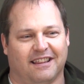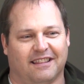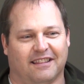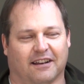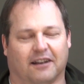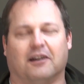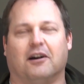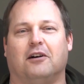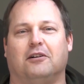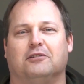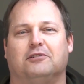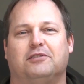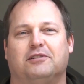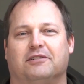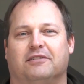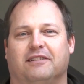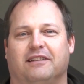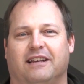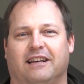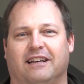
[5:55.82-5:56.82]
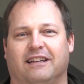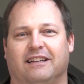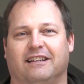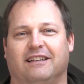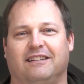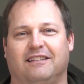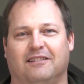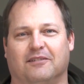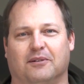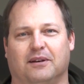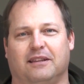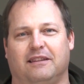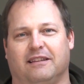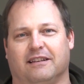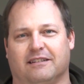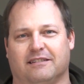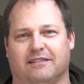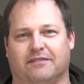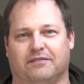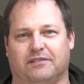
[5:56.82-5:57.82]
the culture, that the way
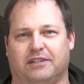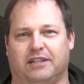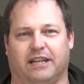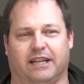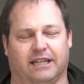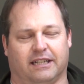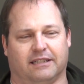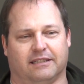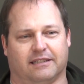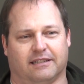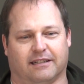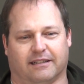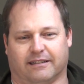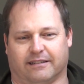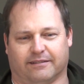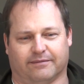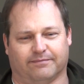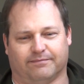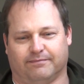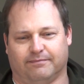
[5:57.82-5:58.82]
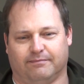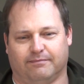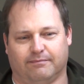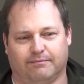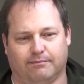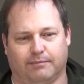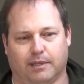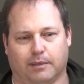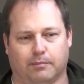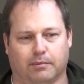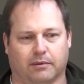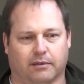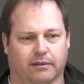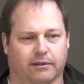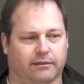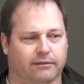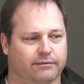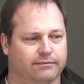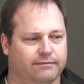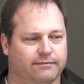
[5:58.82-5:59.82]
things have changed. People
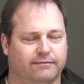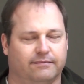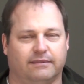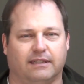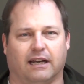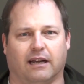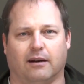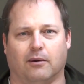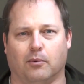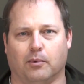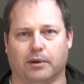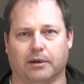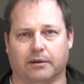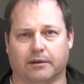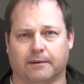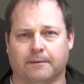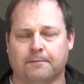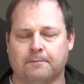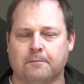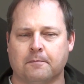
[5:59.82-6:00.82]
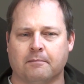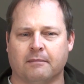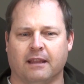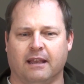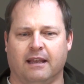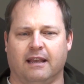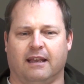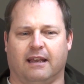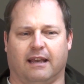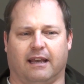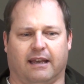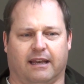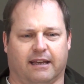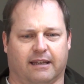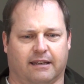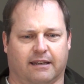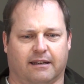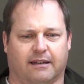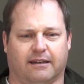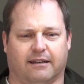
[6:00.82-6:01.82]
are kind of weird,
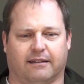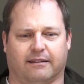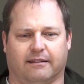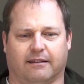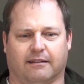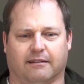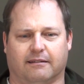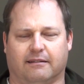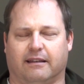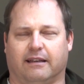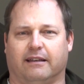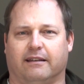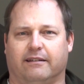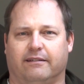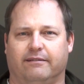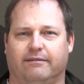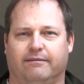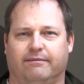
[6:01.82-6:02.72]
and they'll think